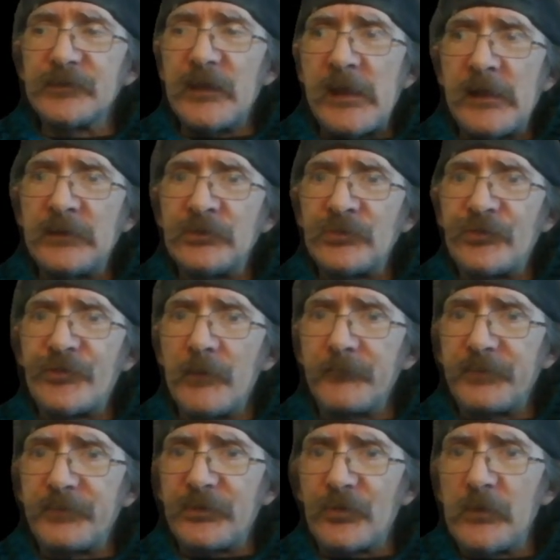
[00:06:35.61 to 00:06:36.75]
and
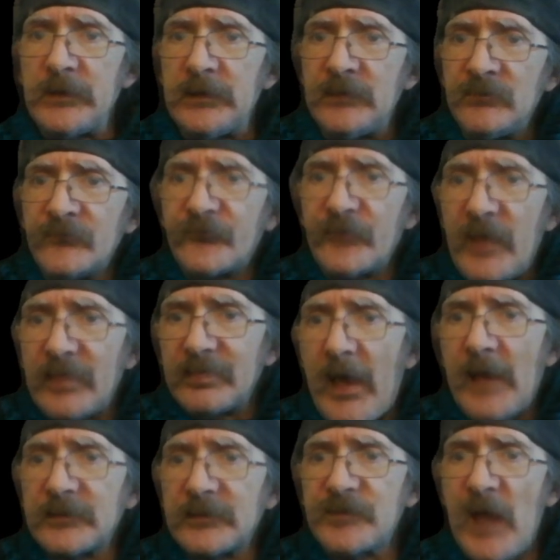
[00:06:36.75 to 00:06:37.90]
jump between for that
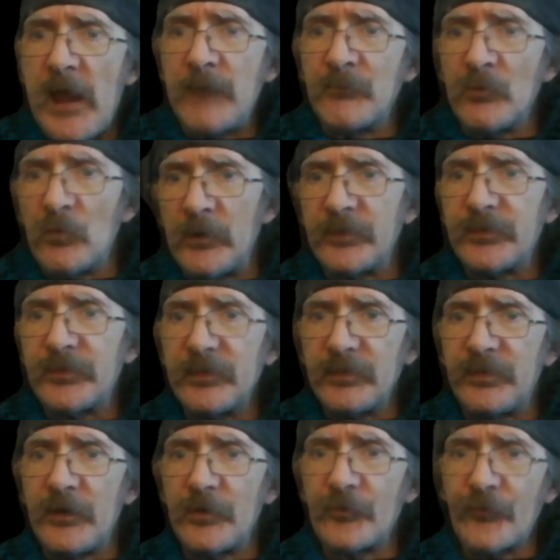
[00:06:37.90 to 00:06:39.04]
last time with
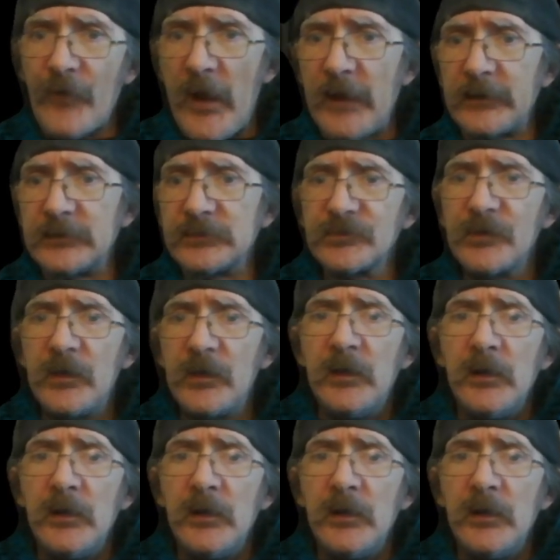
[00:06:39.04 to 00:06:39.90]
their dragons.